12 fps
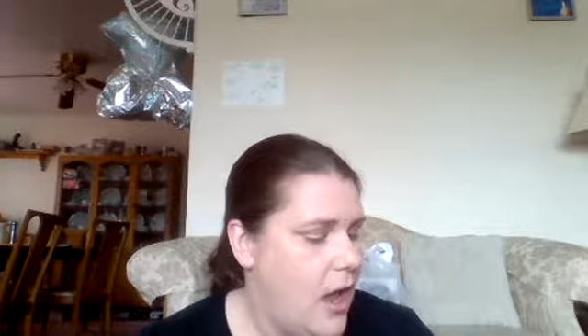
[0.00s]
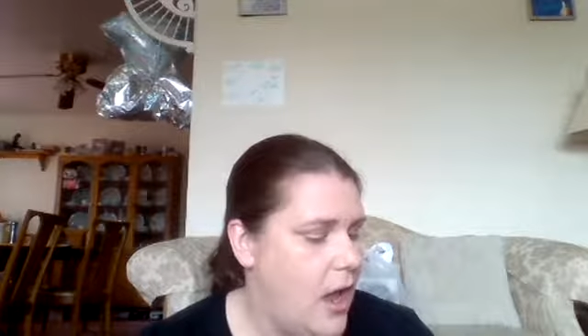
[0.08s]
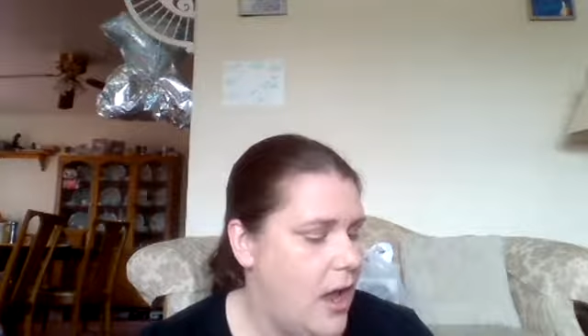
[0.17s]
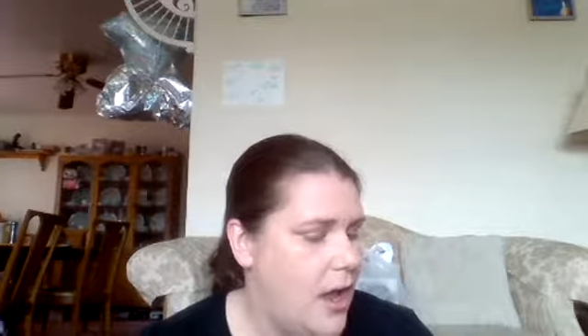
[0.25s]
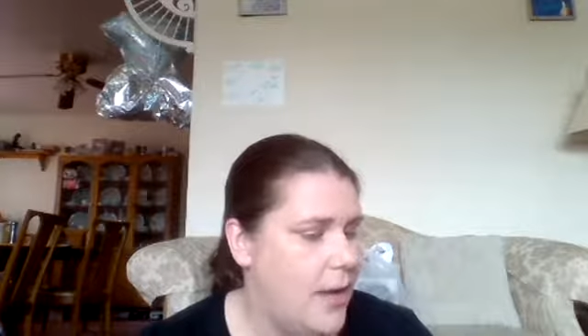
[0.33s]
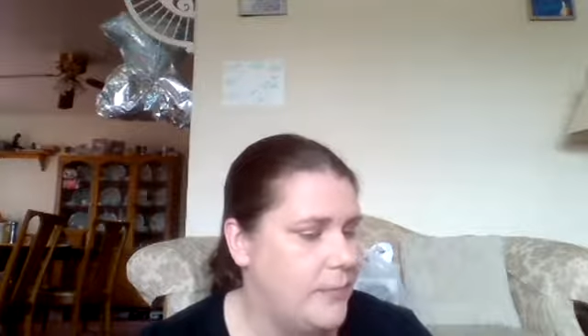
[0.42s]

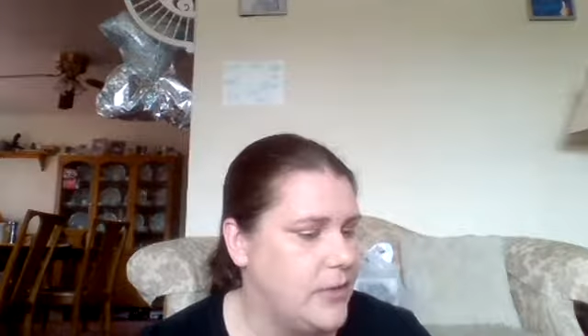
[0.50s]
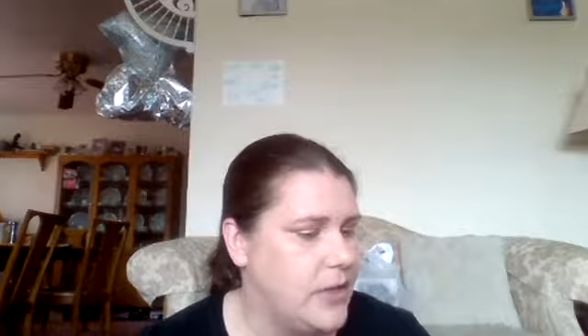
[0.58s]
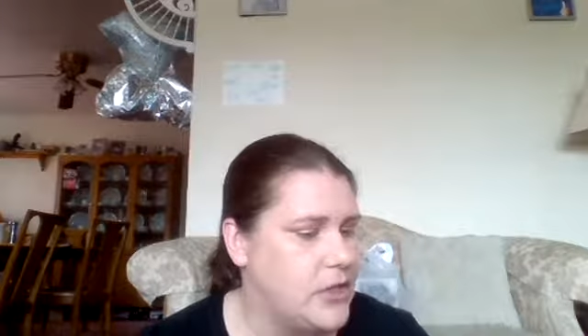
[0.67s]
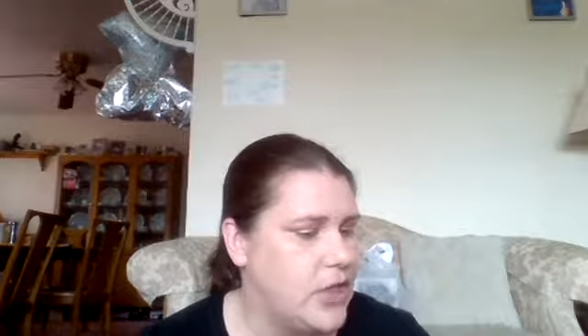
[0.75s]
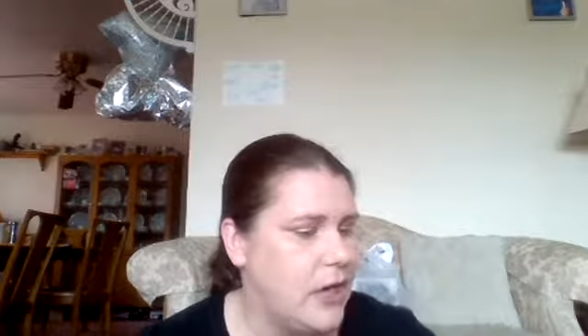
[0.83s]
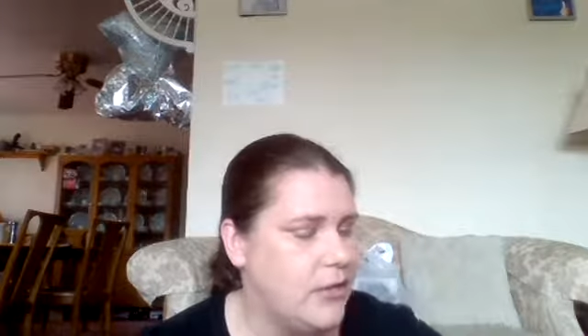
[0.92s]
The
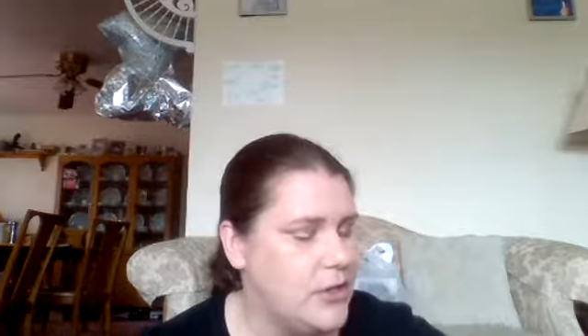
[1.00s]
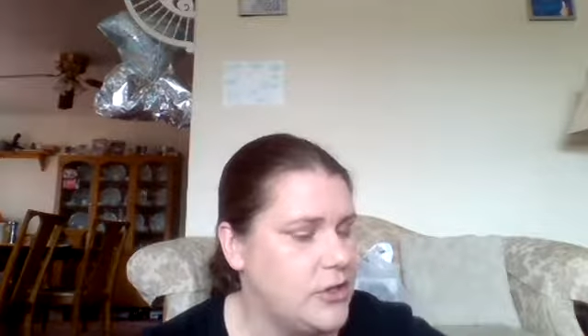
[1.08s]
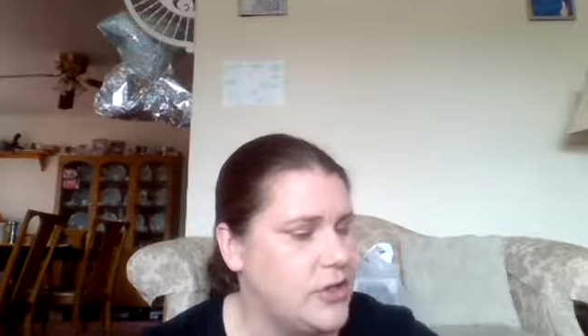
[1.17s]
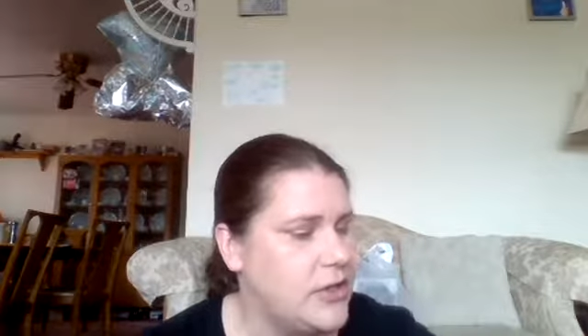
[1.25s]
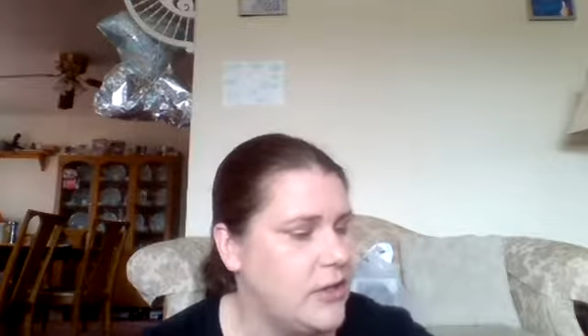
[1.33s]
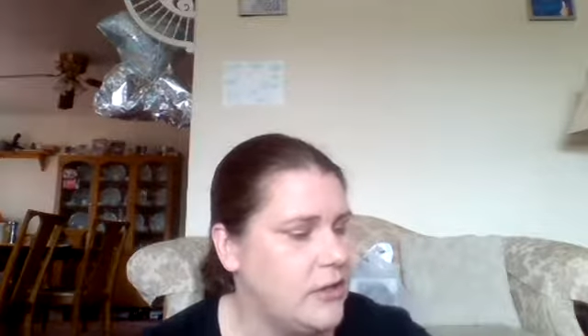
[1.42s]

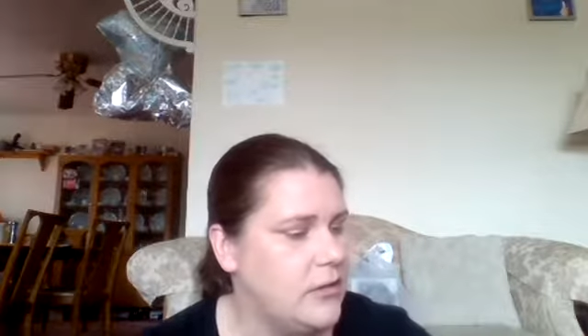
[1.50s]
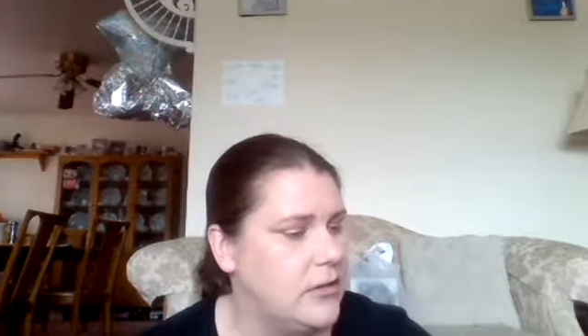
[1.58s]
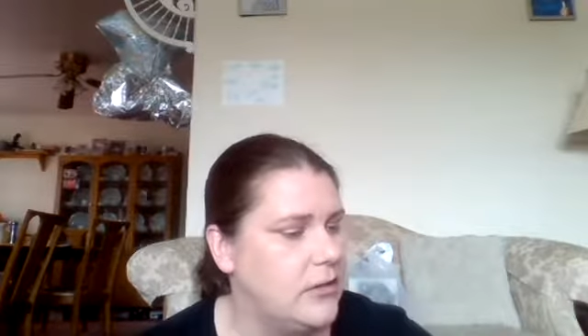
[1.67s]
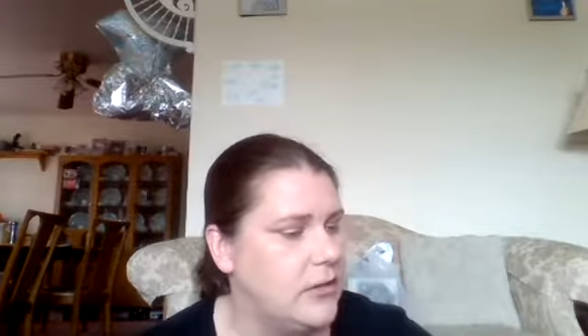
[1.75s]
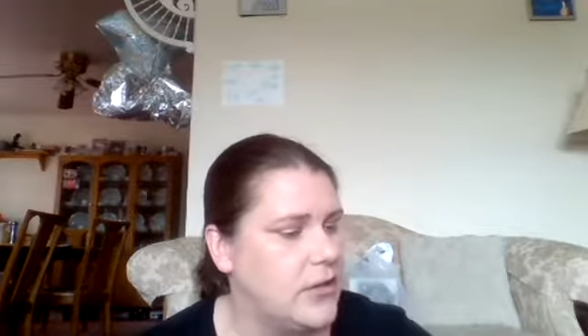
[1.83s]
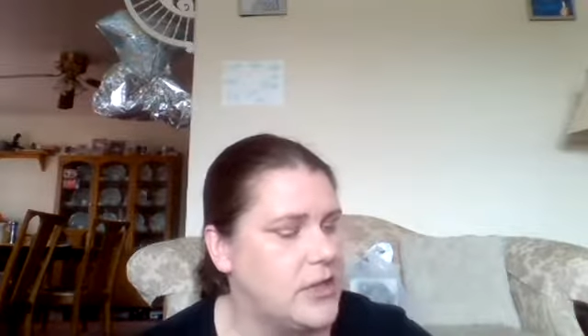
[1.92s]
Cherished
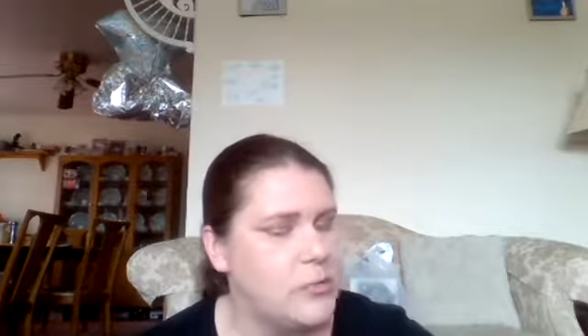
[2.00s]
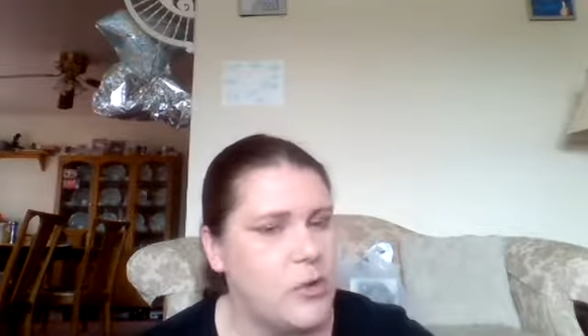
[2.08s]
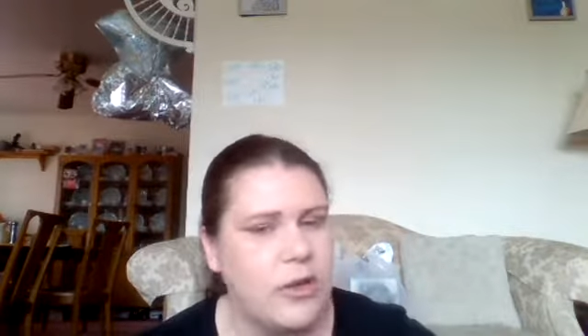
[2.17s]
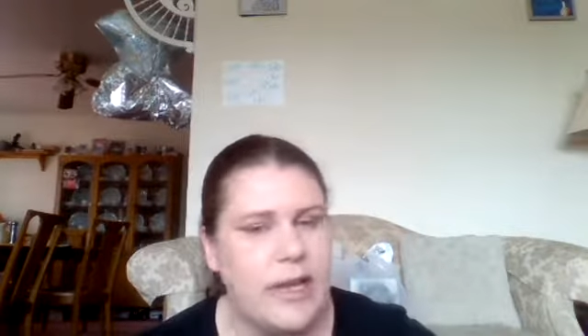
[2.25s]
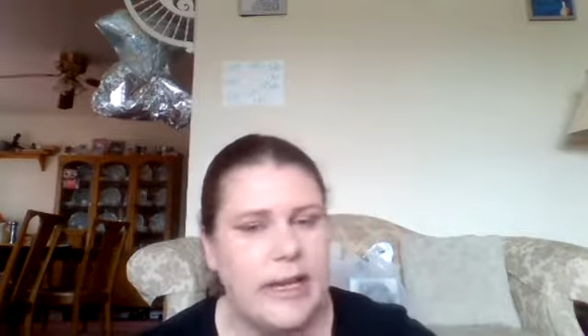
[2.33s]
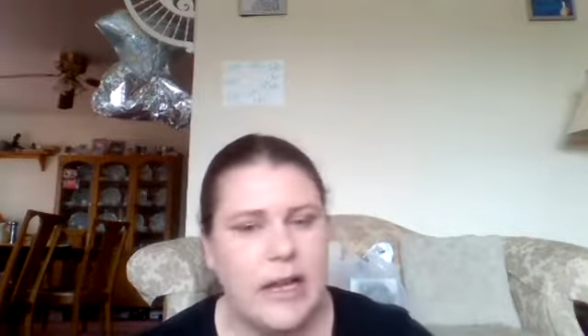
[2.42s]
looks
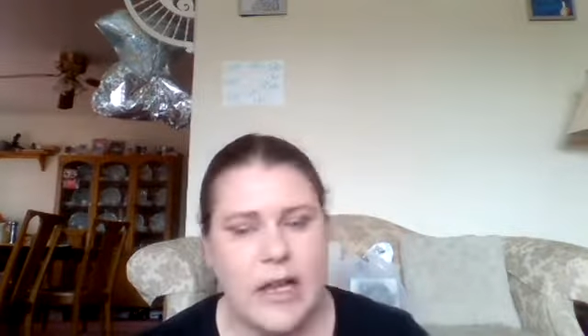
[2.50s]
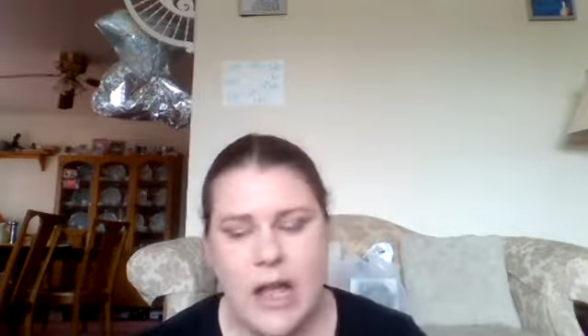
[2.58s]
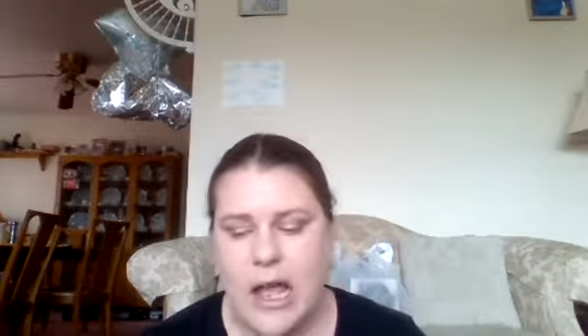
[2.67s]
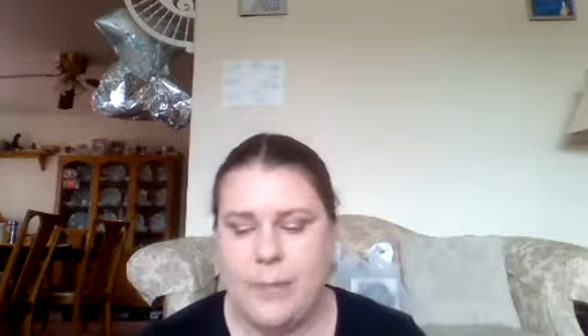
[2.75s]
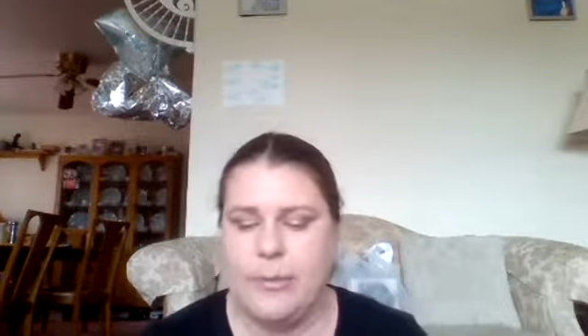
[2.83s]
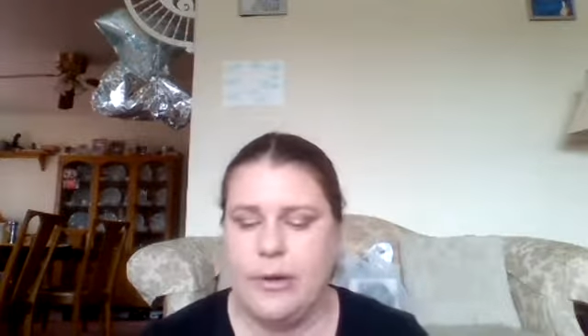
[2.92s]
more like a
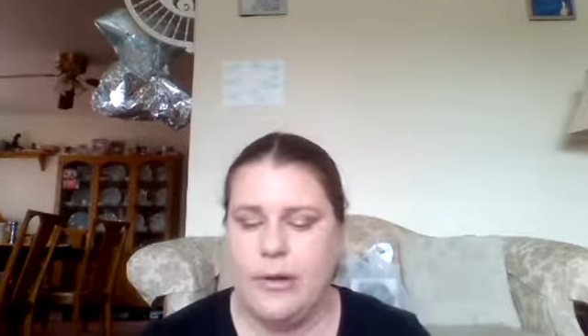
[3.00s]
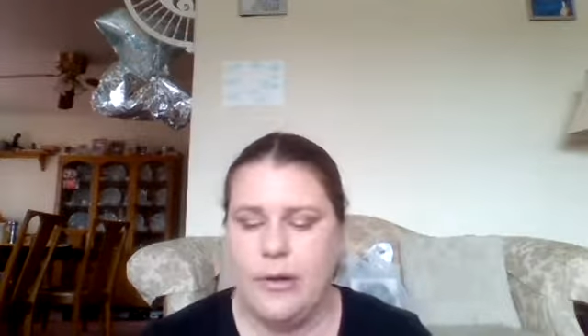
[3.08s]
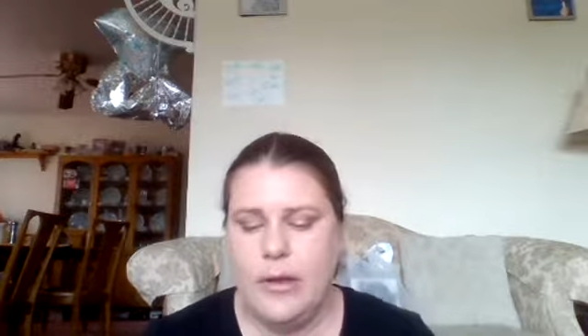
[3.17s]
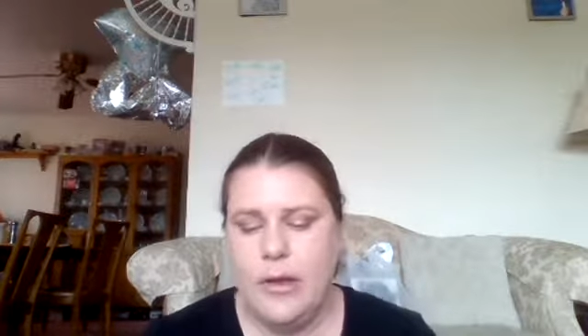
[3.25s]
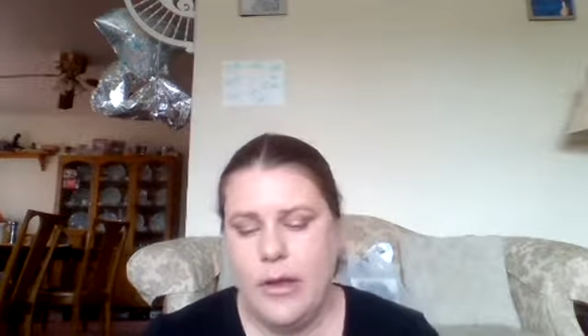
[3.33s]
copper,